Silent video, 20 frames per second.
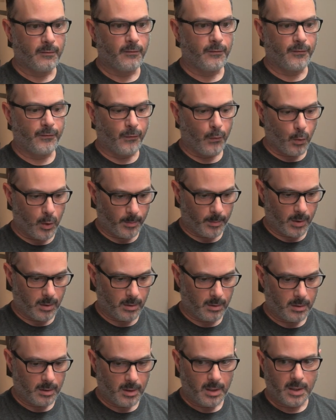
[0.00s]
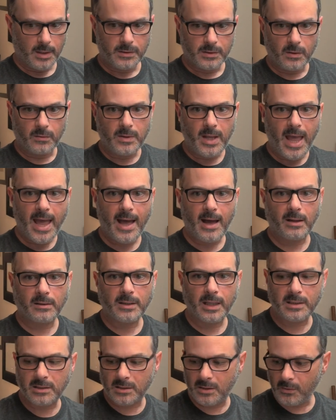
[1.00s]
formal. So now
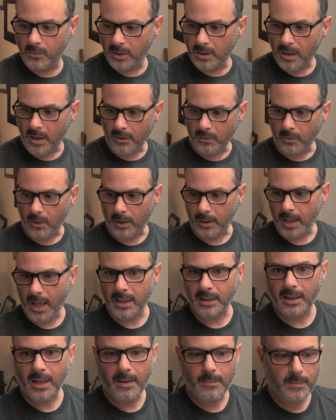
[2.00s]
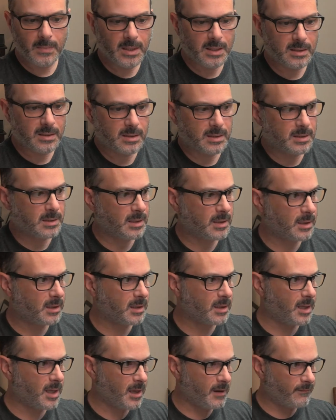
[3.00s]
let's do another one, and let me
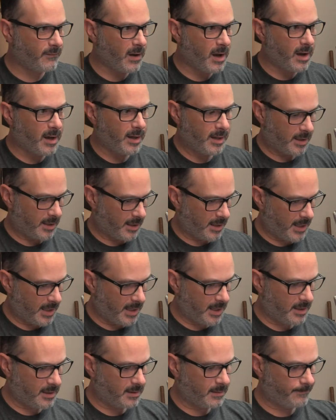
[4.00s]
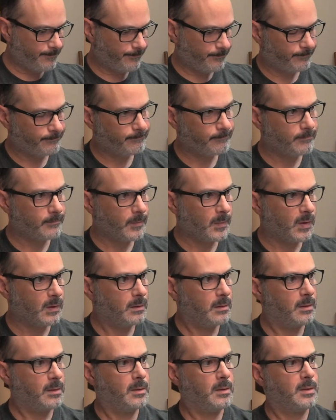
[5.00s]
see if I can't
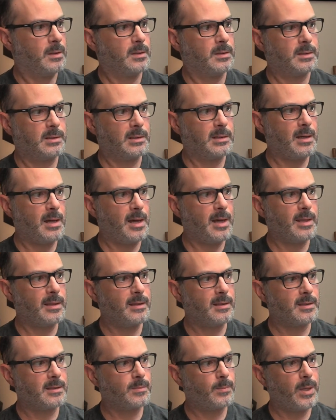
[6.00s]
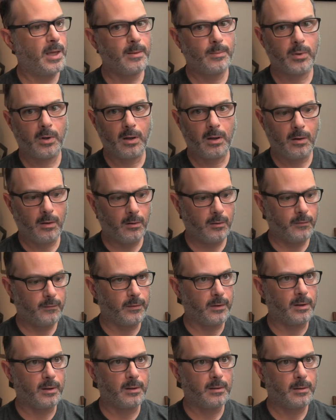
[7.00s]
slide this paper
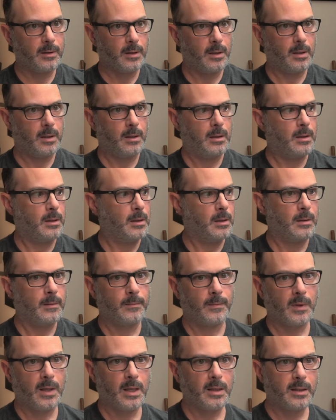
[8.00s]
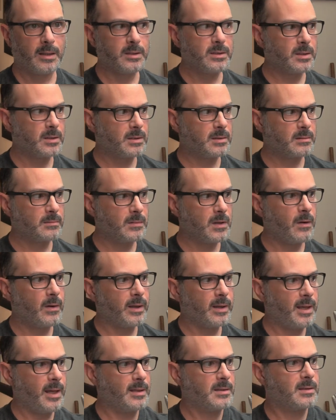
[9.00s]
over. Can I just? No,
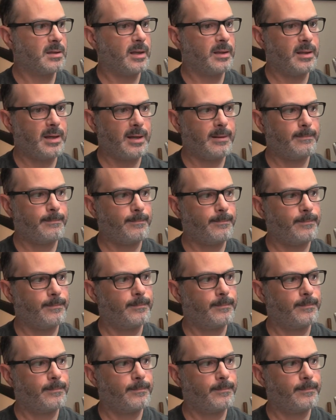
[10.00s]
I can't slide that.